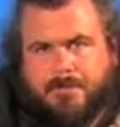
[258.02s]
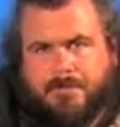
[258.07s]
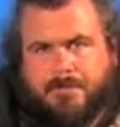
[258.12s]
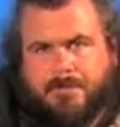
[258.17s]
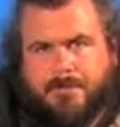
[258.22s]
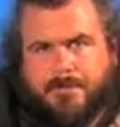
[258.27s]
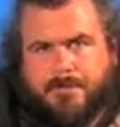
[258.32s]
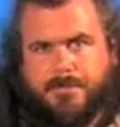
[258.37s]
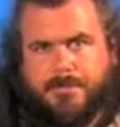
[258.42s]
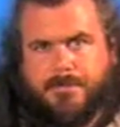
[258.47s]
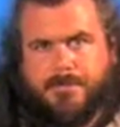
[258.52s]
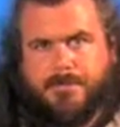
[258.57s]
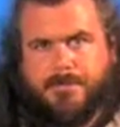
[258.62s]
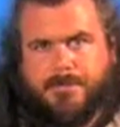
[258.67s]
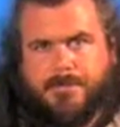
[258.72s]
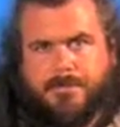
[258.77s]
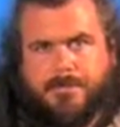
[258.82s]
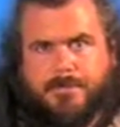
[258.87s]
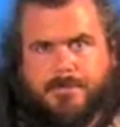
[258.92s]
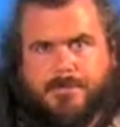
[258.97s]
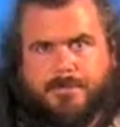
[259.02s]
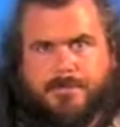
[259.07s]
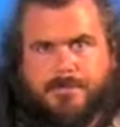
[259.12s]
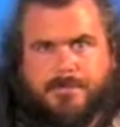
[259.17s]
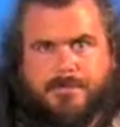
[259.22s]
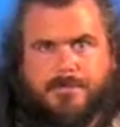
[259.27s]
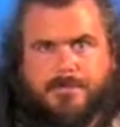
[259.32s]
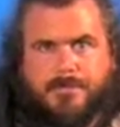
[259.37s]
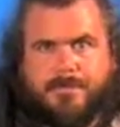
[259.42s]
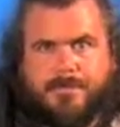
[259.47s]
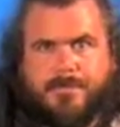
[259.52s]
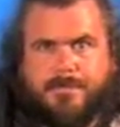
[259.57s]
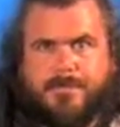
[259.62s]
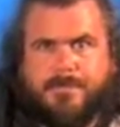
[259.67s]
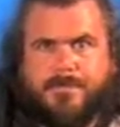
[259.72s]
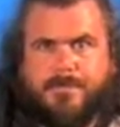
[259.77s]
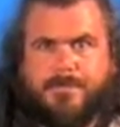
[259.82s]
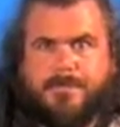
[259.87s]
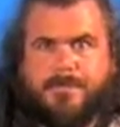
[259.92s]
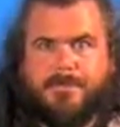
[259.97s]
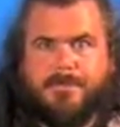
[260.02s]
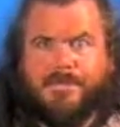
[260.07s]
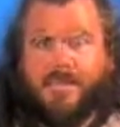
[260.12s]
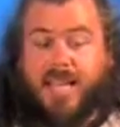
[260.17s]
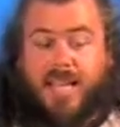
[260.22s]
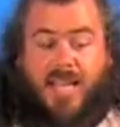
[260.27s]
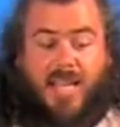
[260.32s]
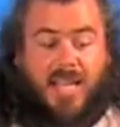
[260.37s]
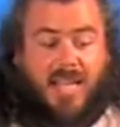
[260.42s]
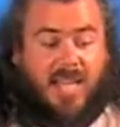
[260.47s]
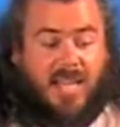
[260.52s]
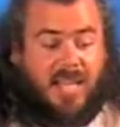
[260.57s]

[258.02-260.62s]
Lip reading: (no one is talking)